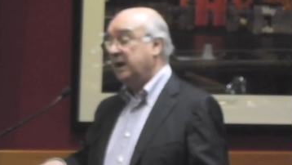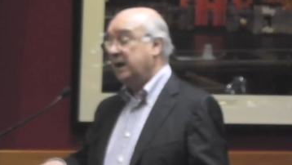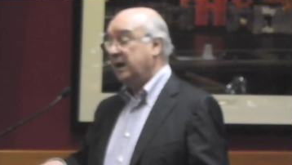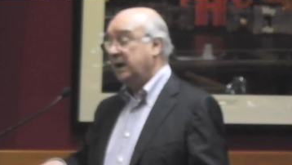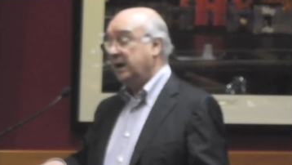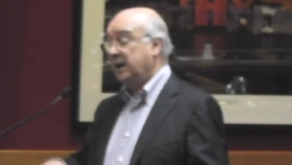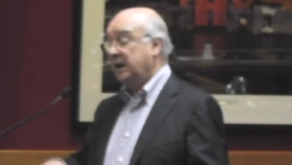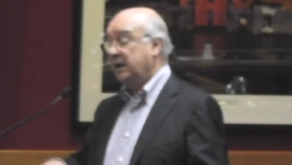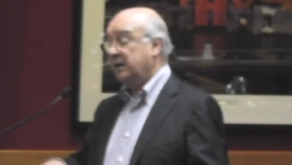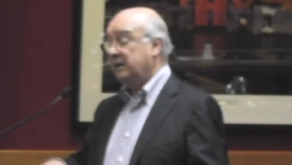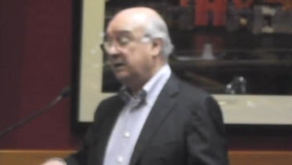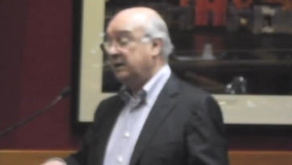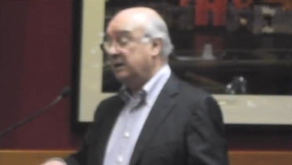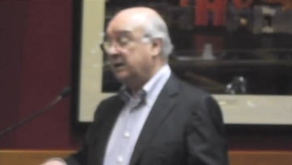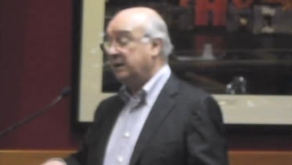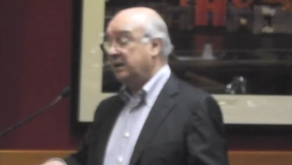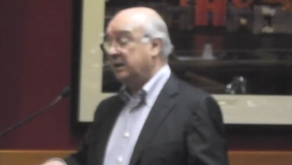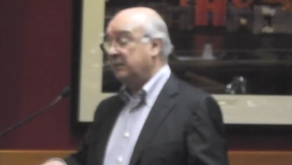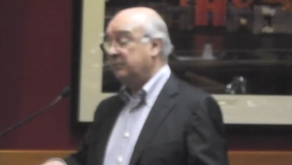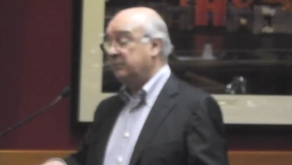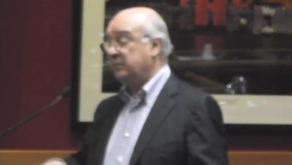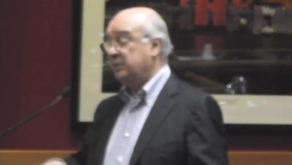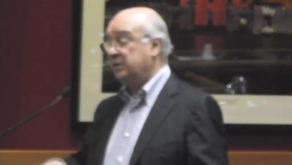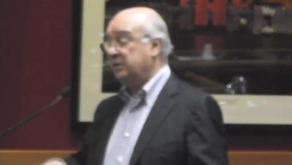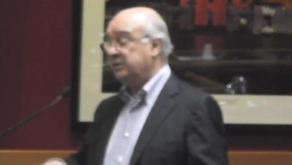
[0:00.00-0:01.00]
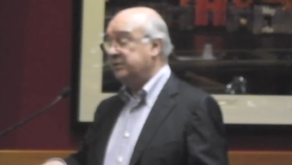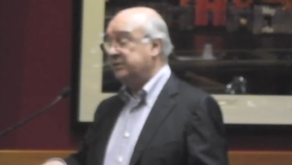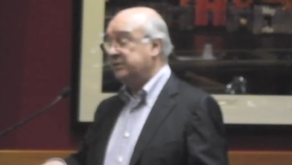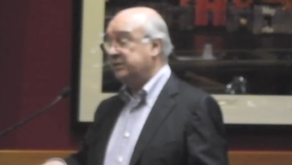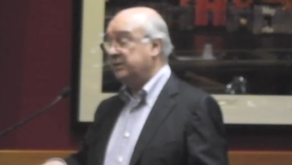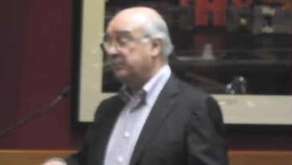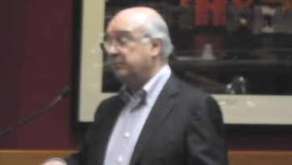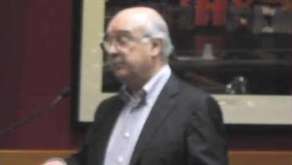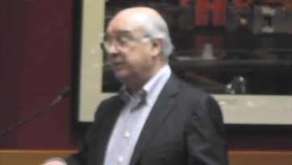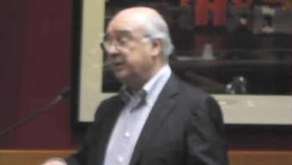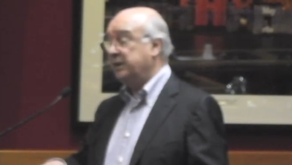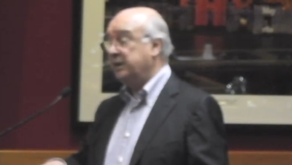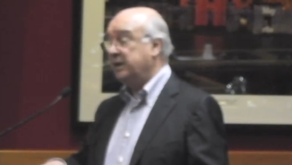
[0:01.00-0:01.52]
and um, you
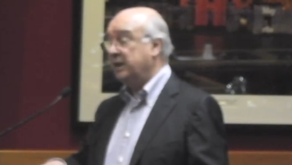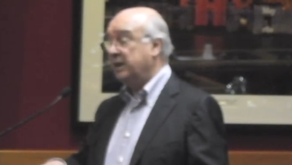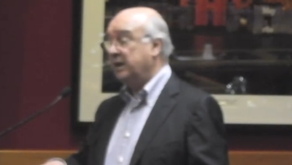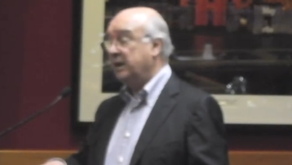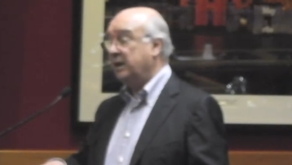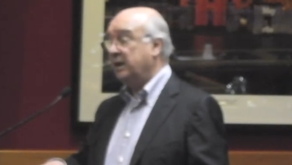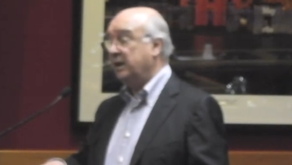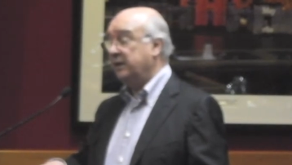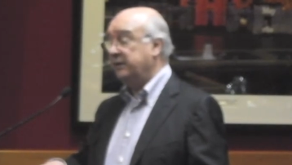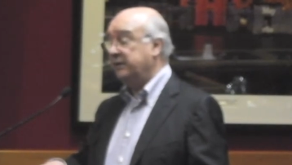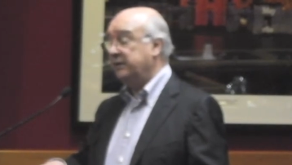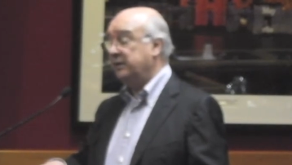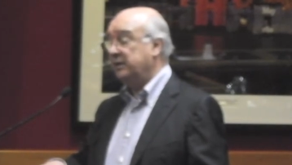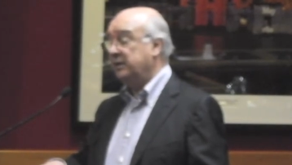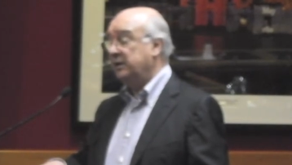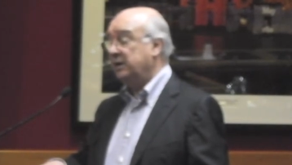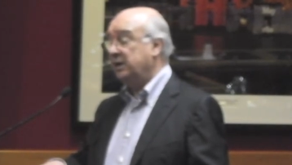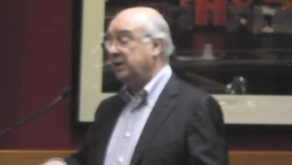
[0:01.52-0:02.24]
simply can't